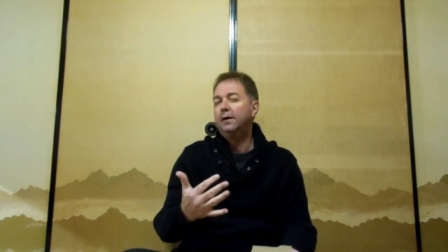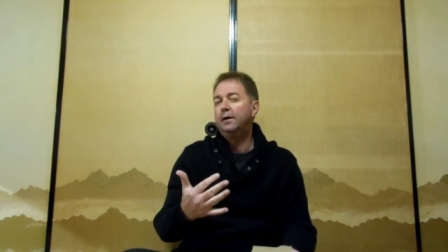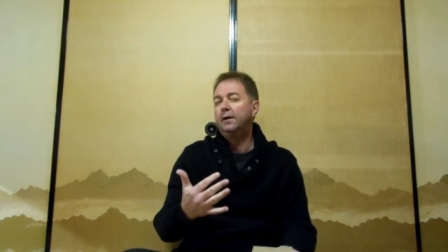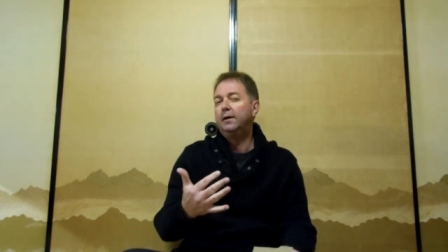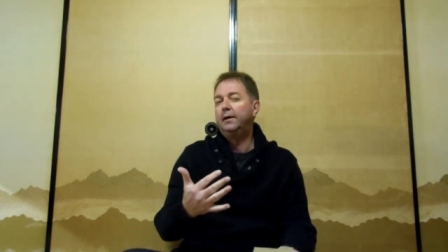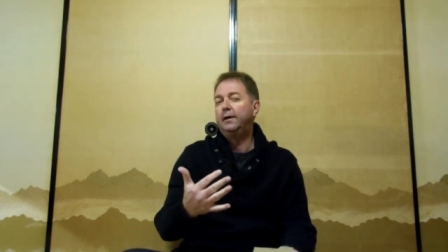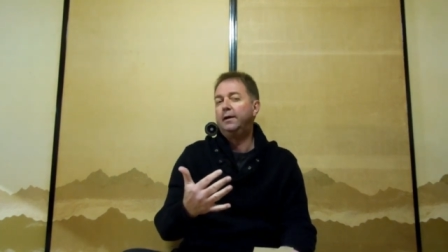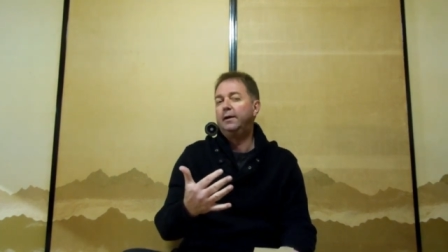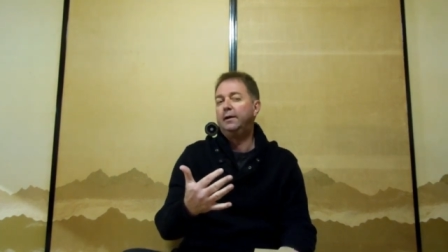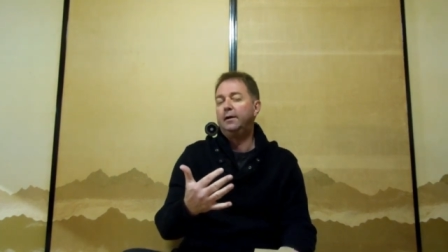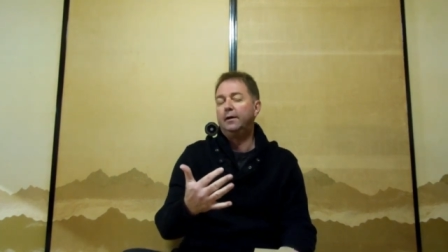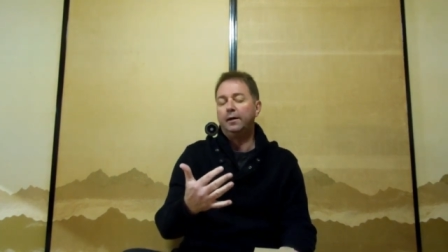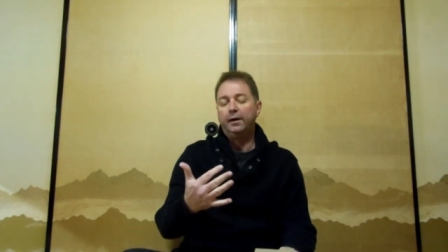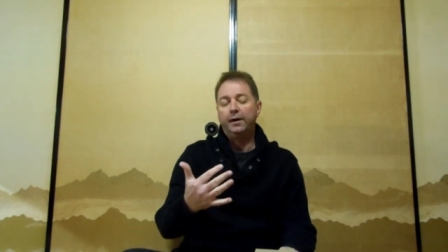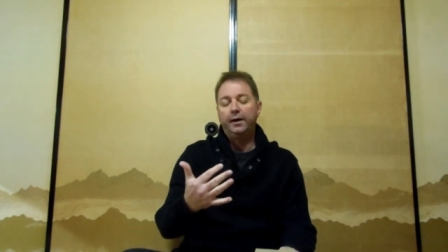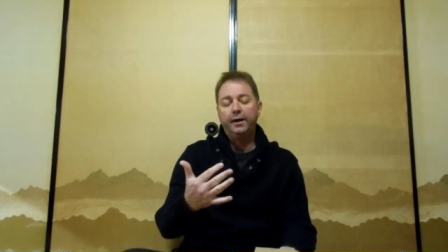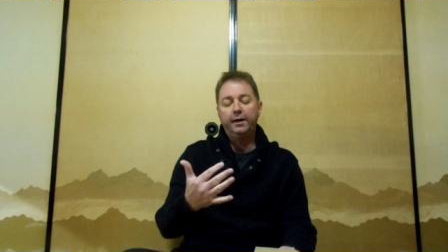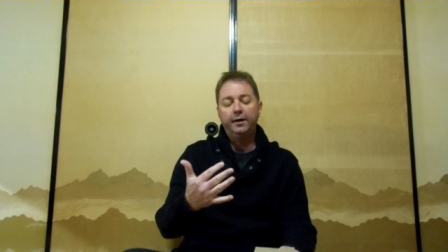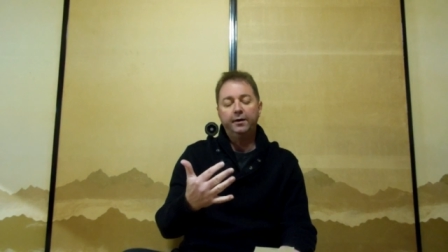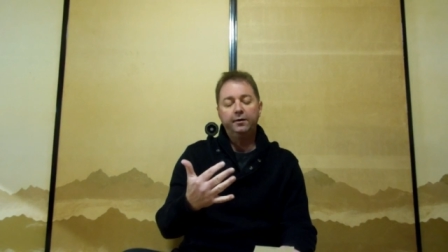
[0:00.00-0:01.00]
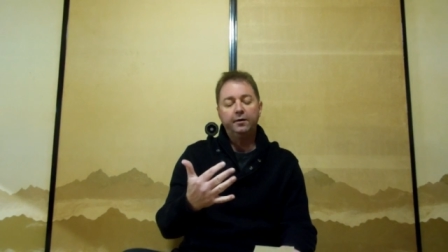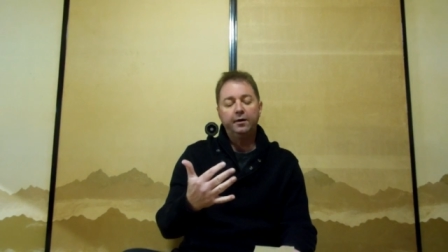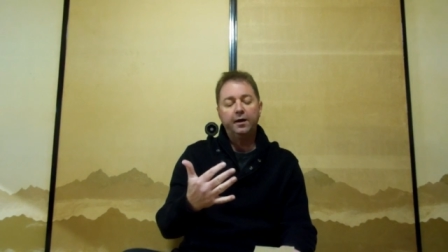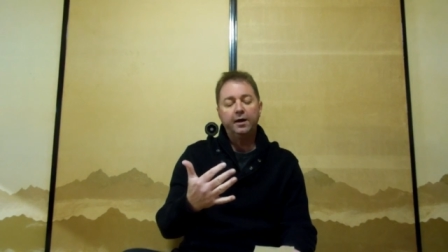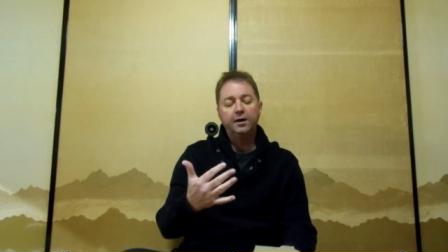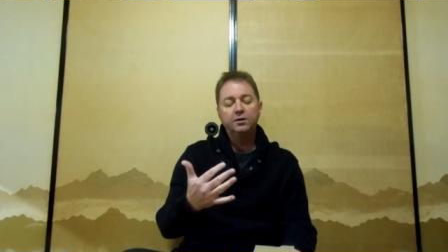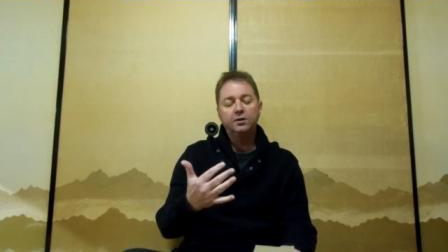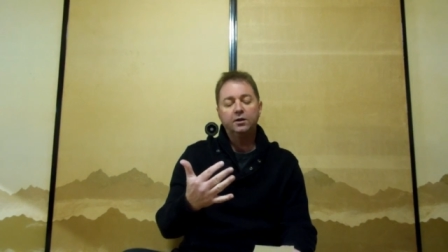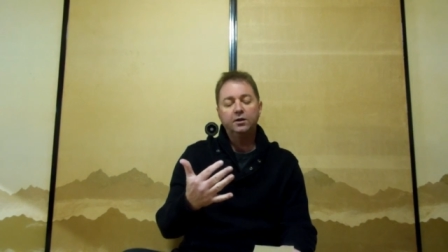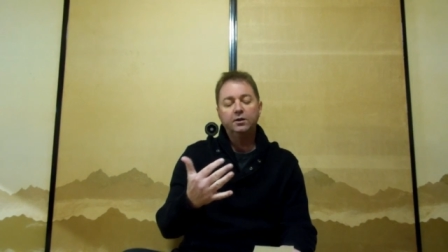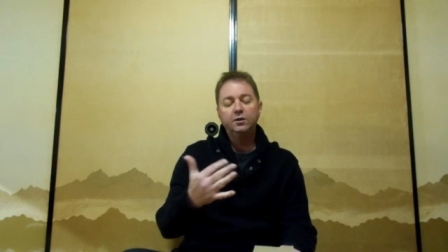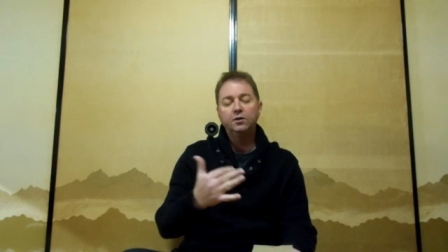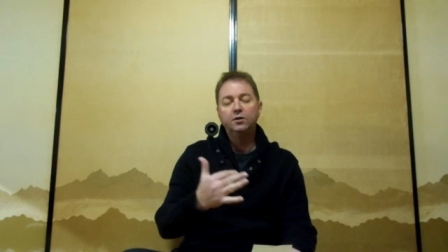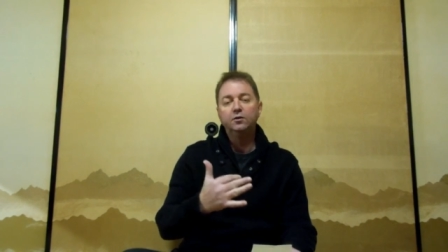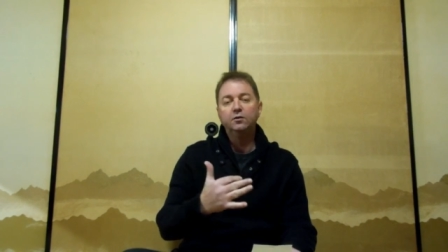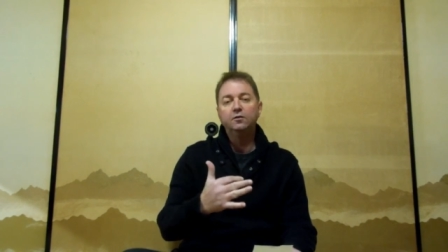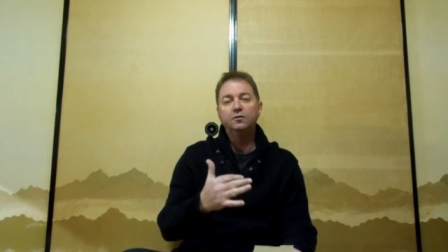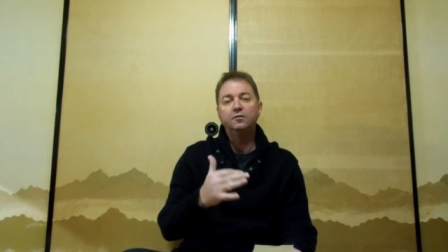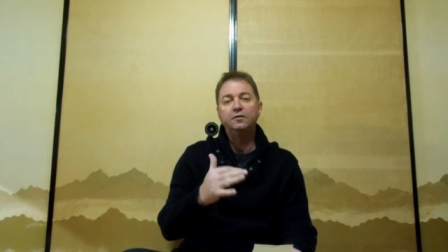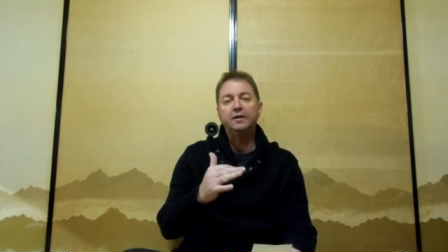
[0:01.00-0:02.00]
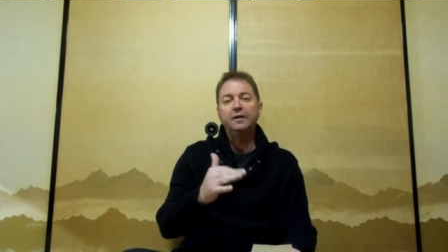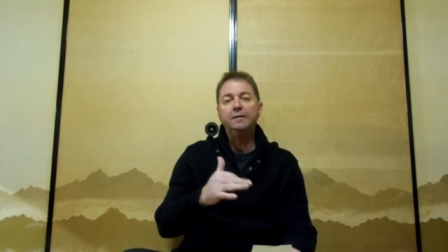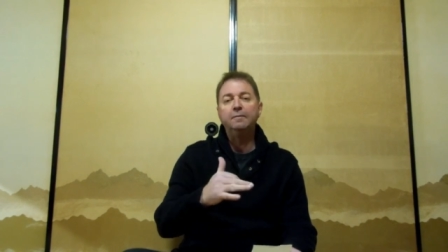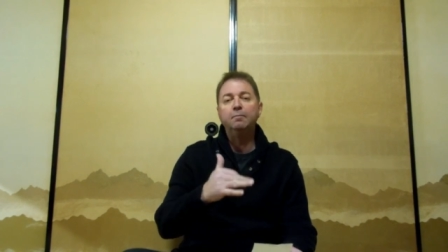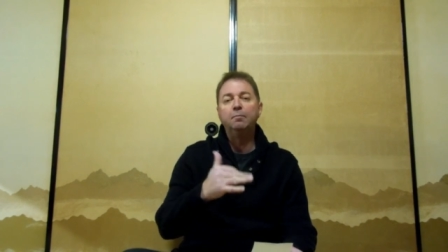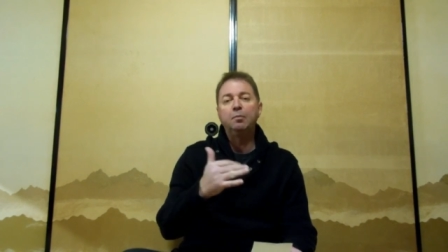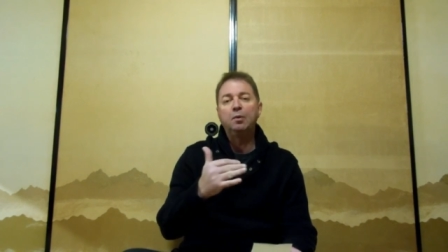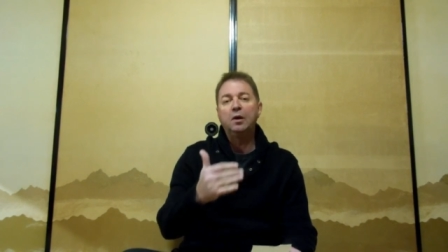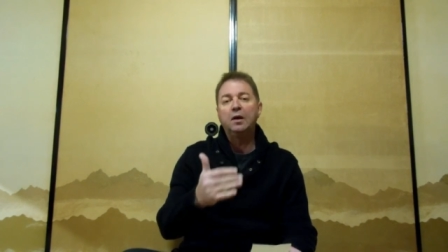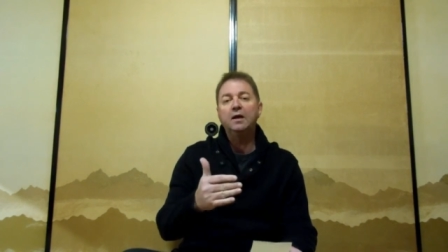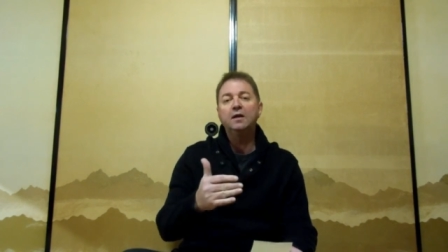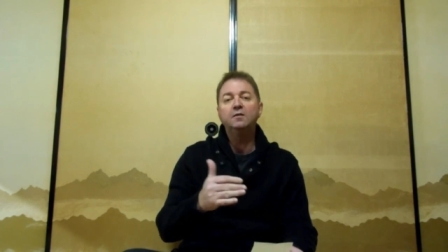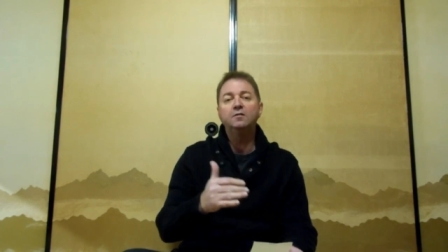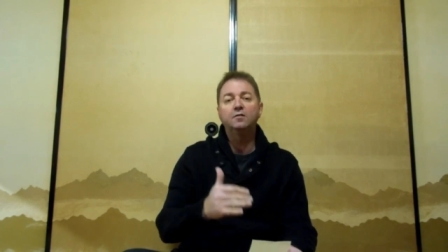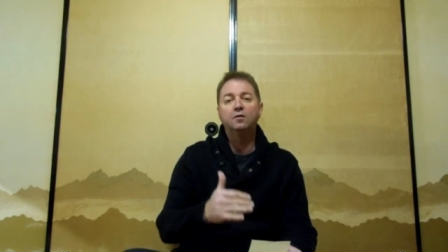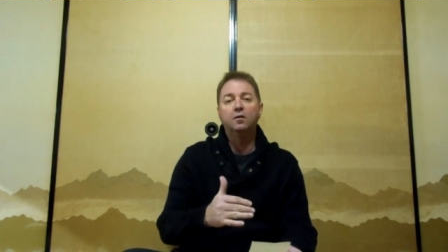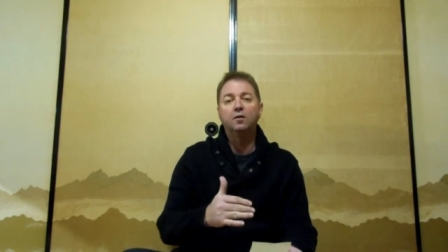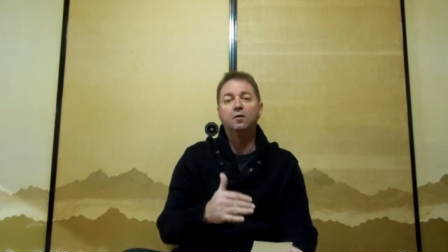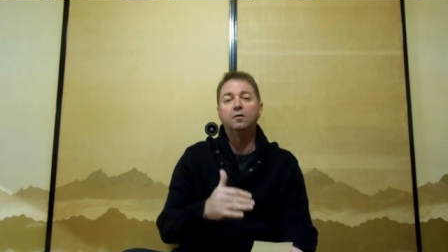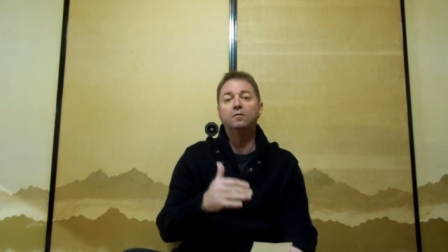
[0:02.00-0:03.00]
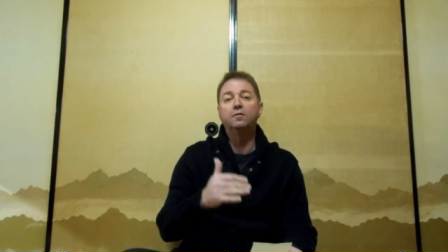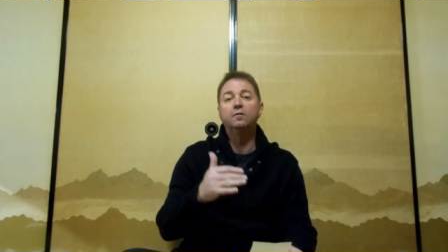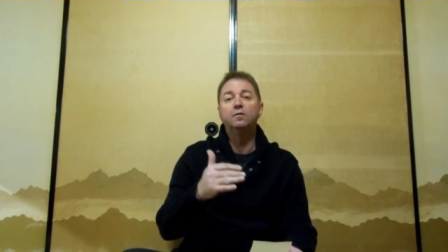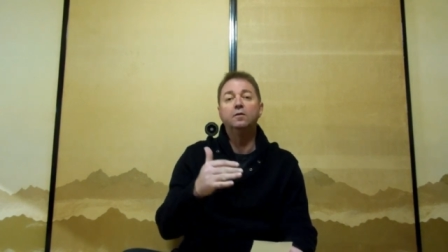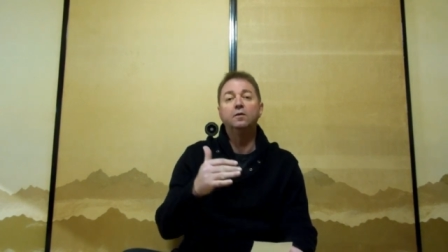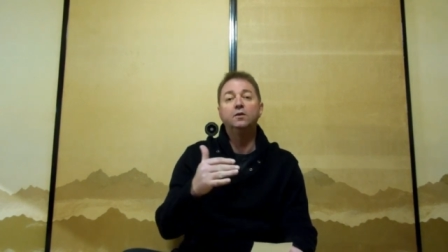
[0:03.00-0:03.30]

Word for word: uh, and actually used in place of